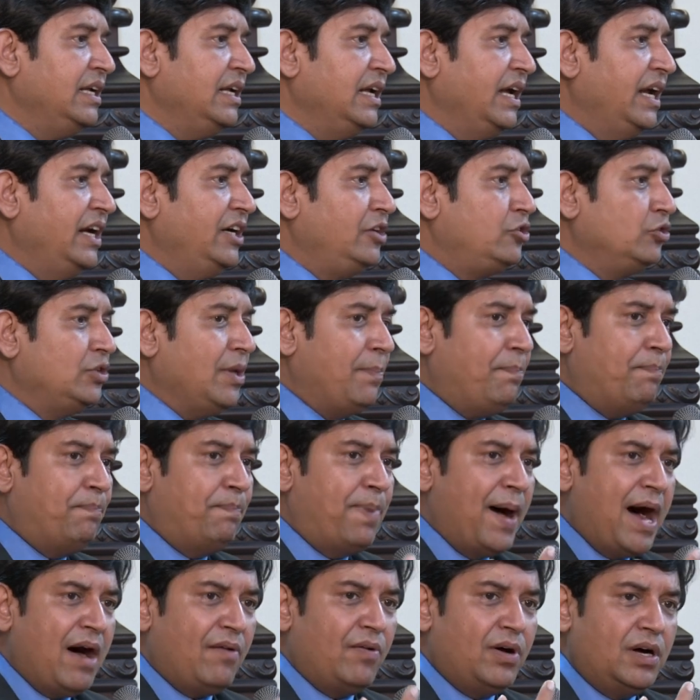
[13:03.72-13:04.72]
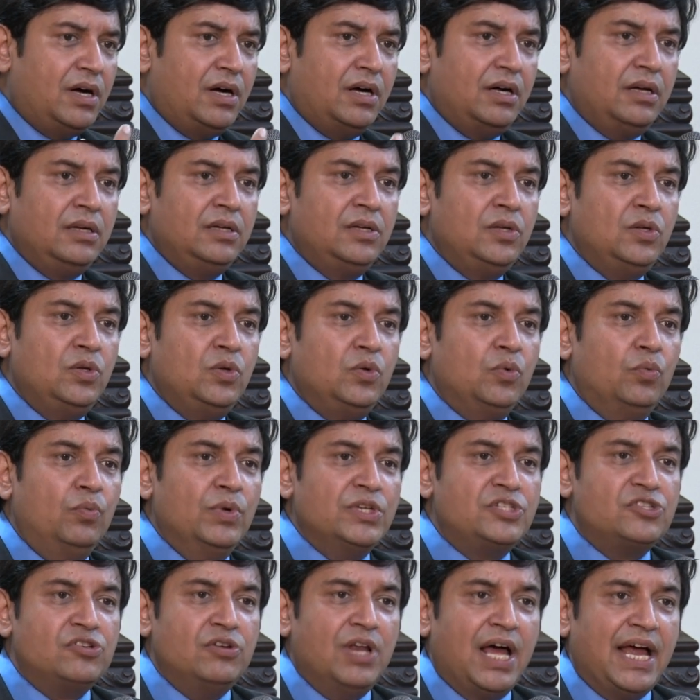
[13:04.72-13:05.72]
into the power
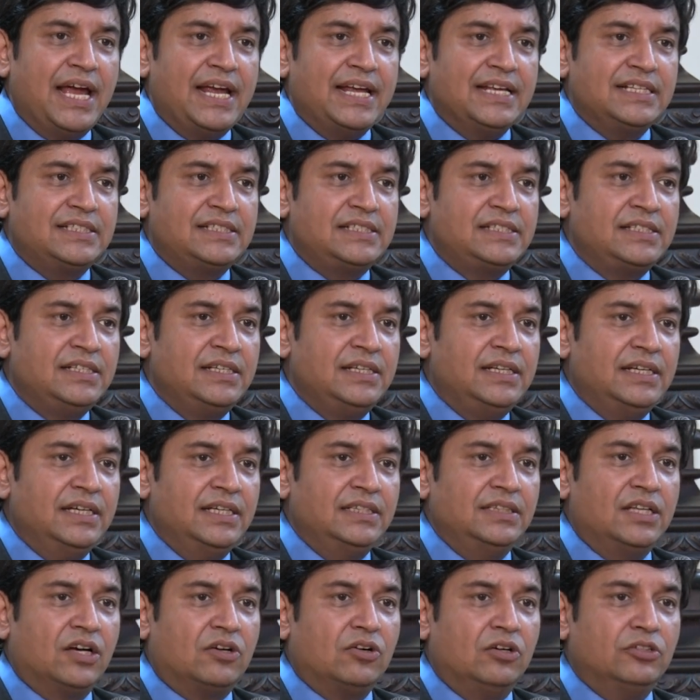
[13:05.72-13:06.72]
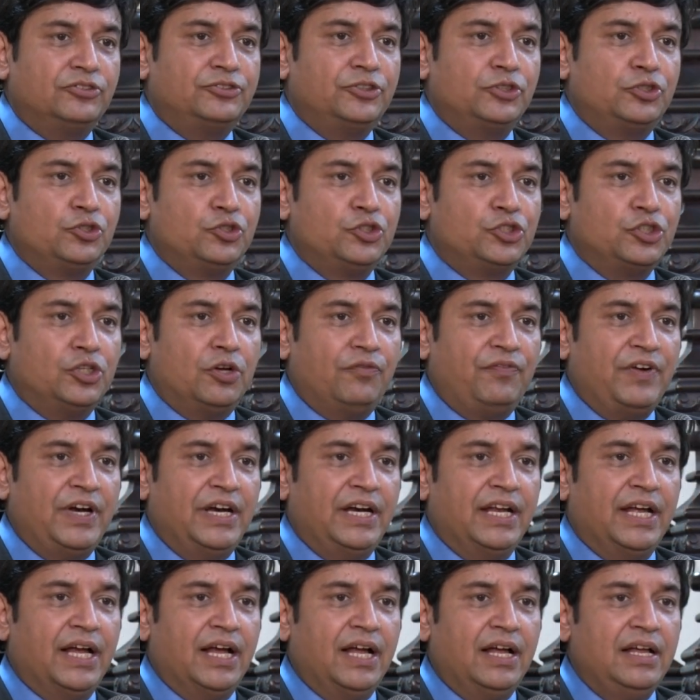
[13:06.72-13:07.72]
which lies in the Constitution of
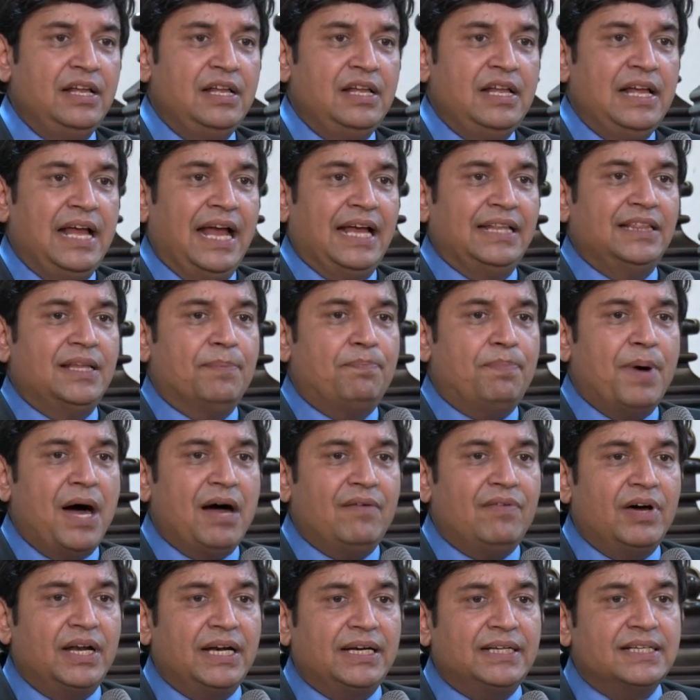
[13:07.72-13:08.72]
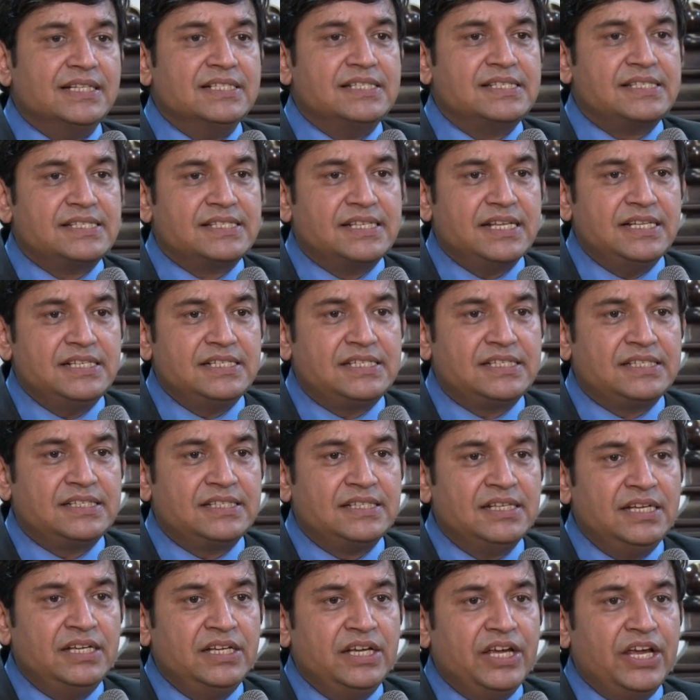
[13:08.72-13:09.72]
India and the power it
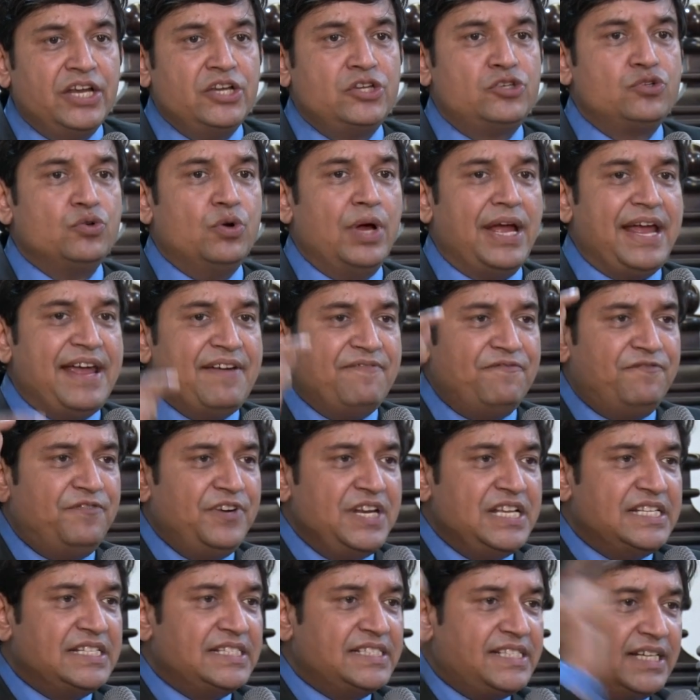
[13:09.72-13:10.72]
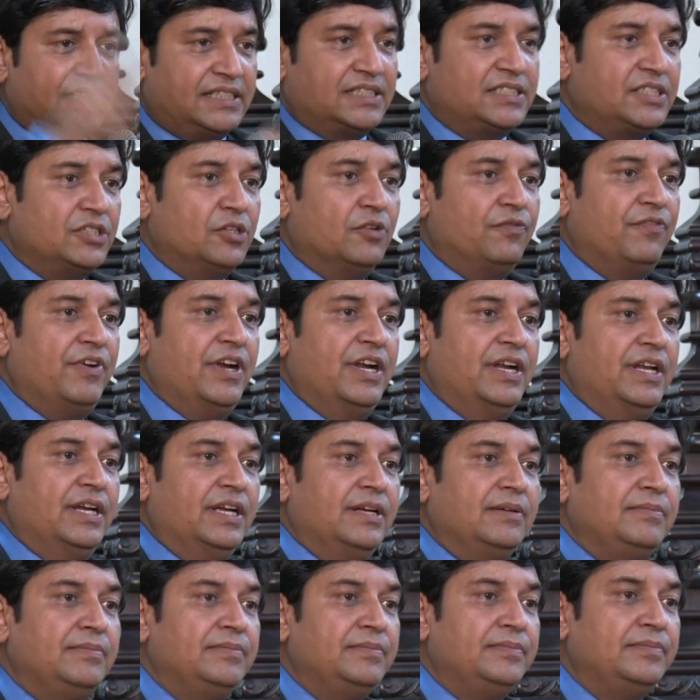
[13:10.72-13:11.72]
instills into every citizen of
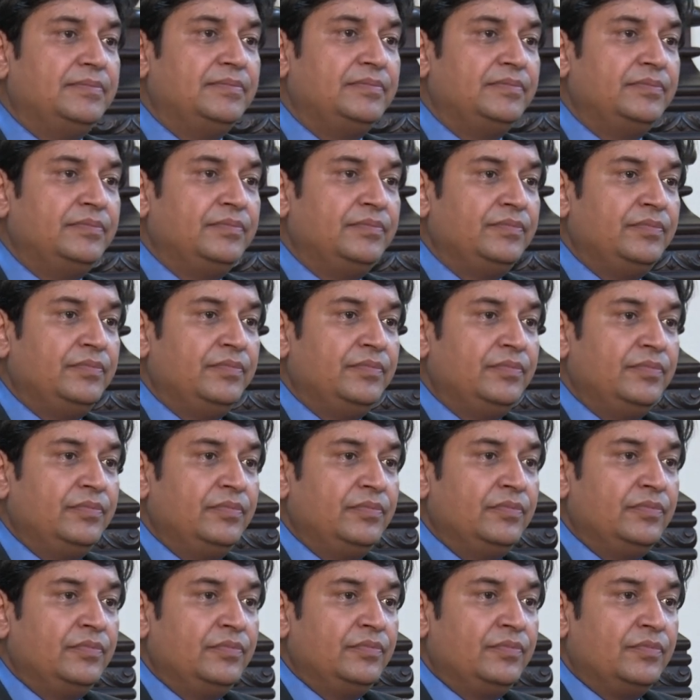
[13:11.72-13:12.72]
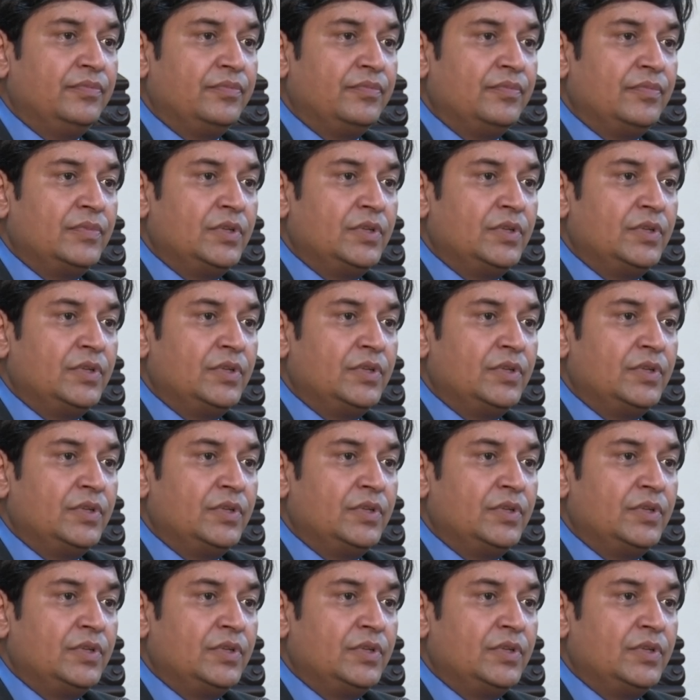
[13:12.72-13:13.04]
India.